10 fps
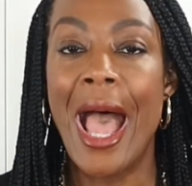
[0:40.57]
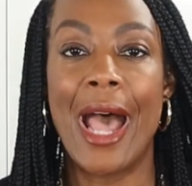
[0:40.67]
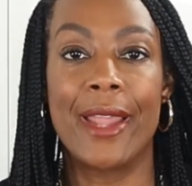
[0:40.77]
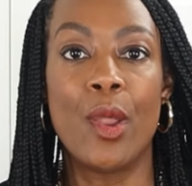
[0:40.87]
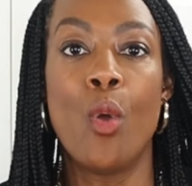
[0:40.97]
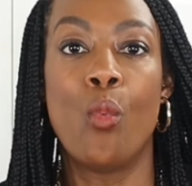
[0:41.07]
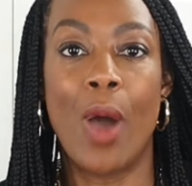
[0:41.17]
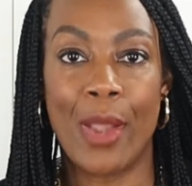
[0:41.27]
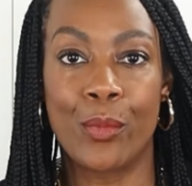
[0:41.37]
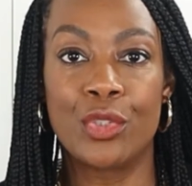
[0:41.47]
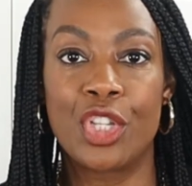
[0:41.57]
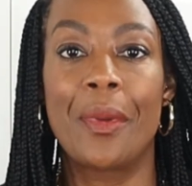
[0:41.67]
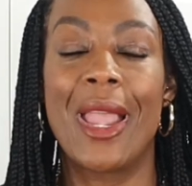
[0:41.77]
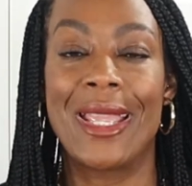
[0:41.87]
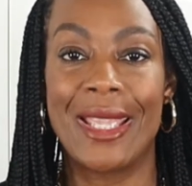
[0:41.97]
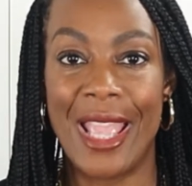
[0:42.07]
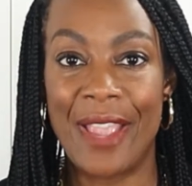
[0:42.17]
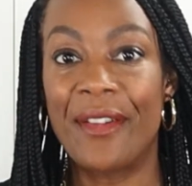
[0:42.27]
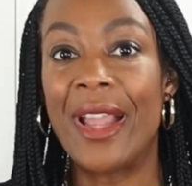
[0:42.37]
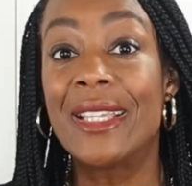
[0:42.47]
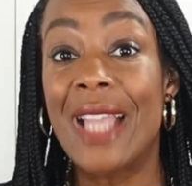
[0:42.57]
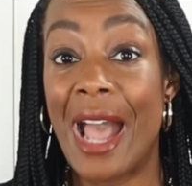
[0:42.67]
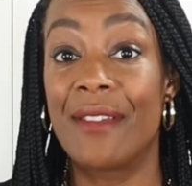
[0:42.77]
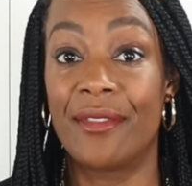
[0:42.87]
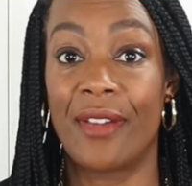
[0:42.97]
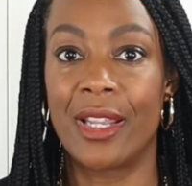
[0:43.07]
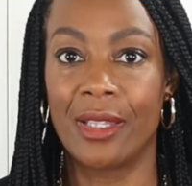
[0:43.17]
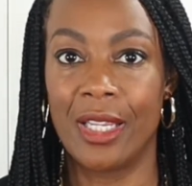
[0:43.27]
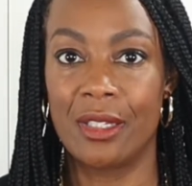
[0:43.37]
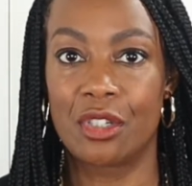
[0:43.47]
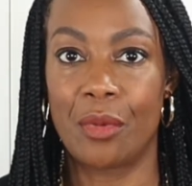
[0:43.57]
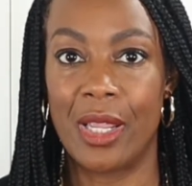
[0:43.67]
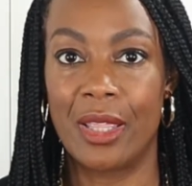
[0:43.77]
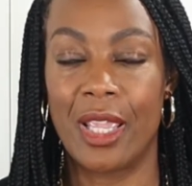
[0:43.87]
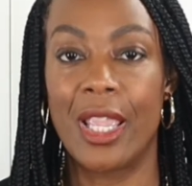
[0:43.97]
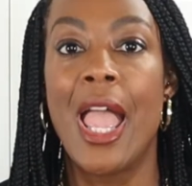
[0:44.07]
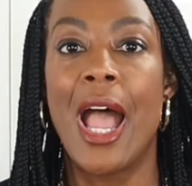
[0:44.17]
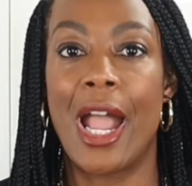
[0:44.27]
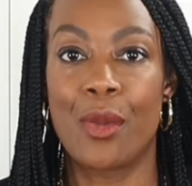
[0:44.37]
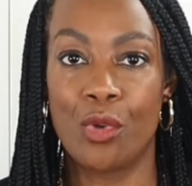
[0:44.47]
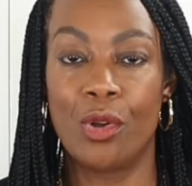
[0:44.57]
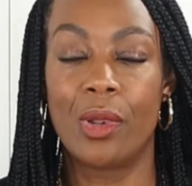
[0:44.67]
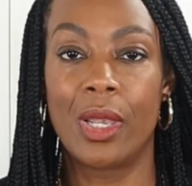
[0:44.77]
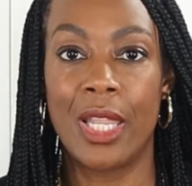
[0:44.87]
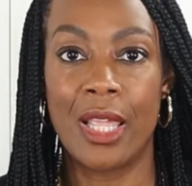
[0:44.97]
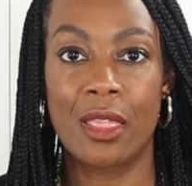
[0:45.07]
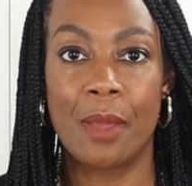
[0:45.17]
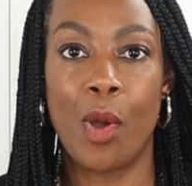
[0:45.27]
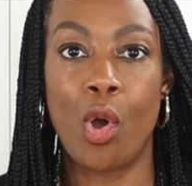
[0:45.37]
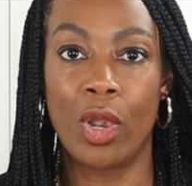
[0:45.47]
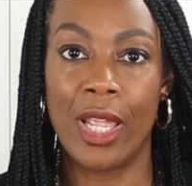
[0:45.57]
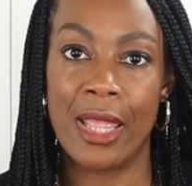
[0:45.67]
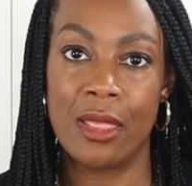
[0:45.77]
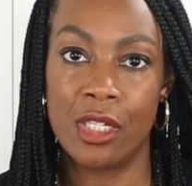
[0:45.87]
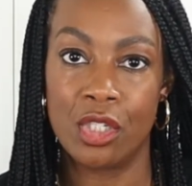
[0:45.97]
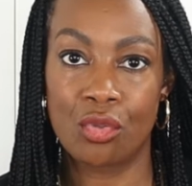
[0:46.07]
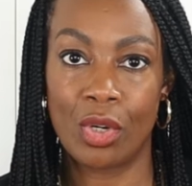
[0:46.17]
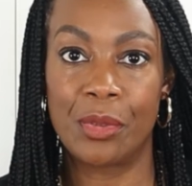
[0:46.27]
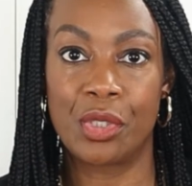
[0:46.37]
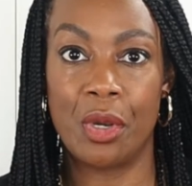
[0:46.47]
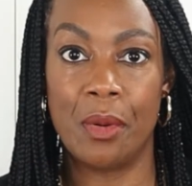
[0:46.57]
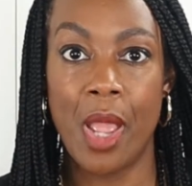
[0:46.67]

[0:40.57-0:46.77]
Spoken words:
And what I will do, if I can find links to anything, I will link them all in the description